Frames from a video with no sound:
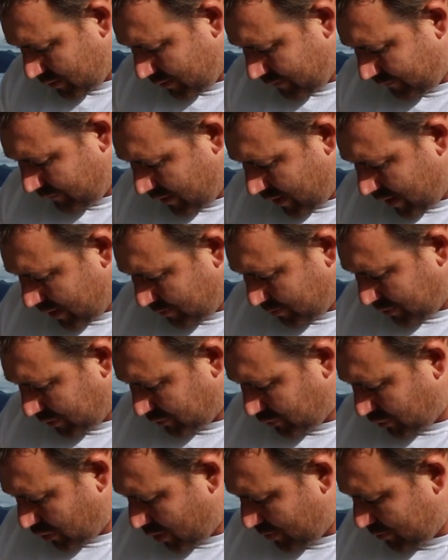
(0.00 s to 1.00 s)
if you had a bit
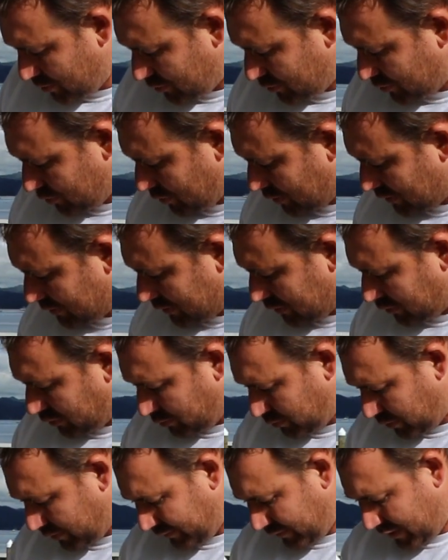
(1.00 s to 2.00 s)
of time, you'd do this a
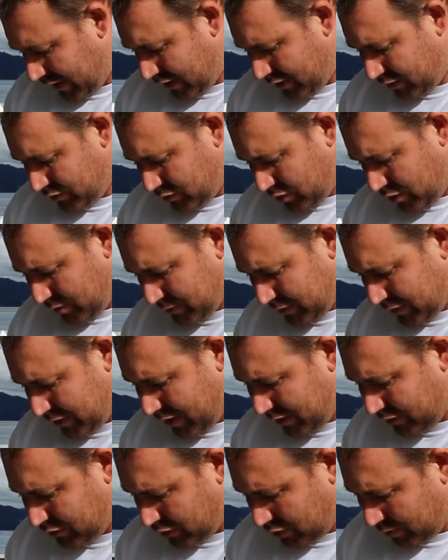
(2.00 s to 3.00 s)
little bit of ahead of time, so
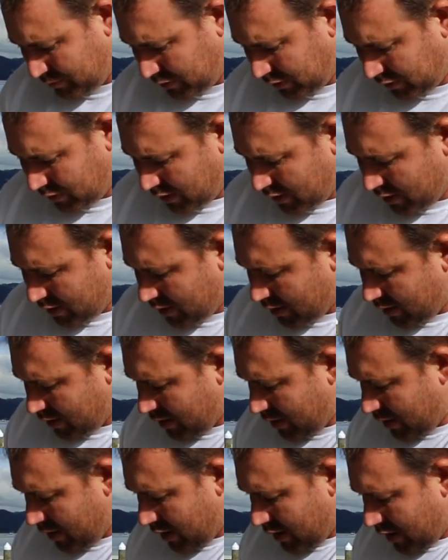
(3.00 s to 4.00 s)
you had time
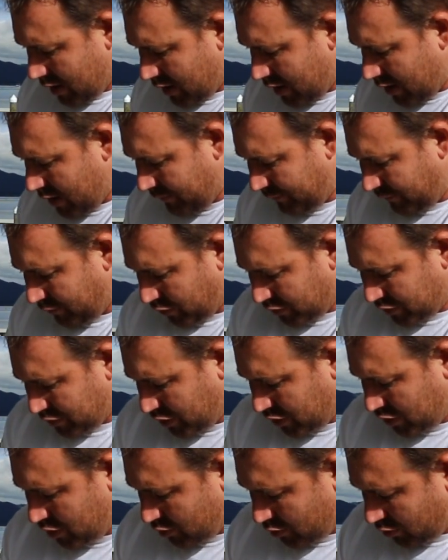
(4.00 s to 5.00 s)
for it to
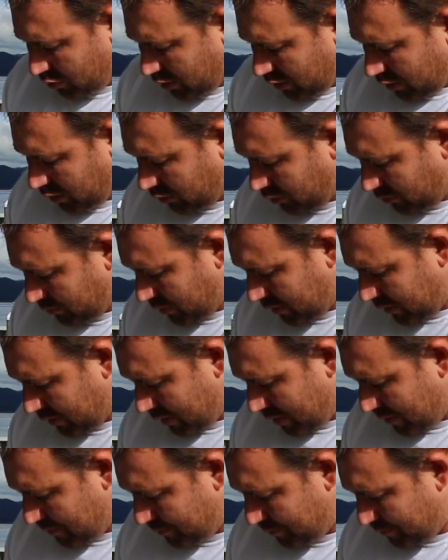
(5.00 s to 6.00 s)
cure a little bit.
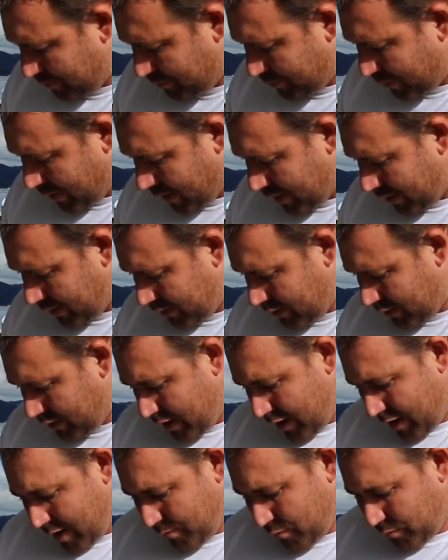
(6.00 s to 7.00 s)
But
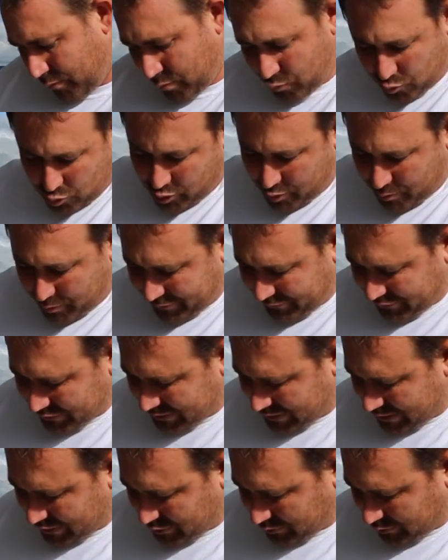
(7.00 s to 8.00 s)
we're on a bit of a
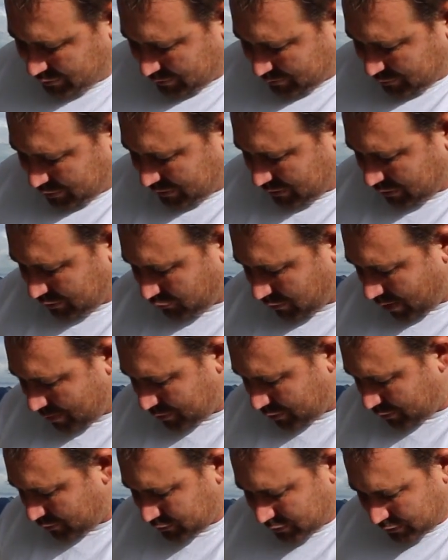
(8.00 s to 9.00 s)
schedule, so I'm just going to
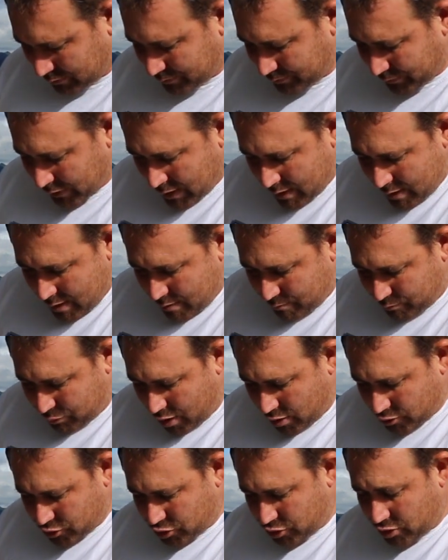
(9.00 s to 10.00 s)
rub on some
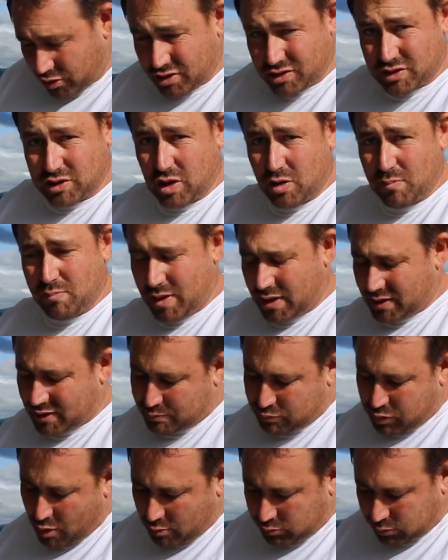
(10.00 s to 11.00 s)
brown sugar and salt
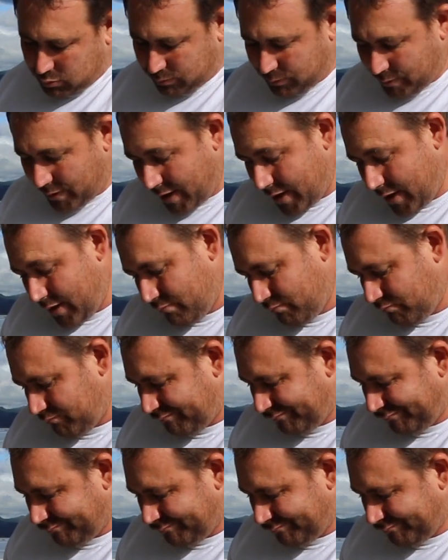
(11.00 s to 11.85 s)
mix, probably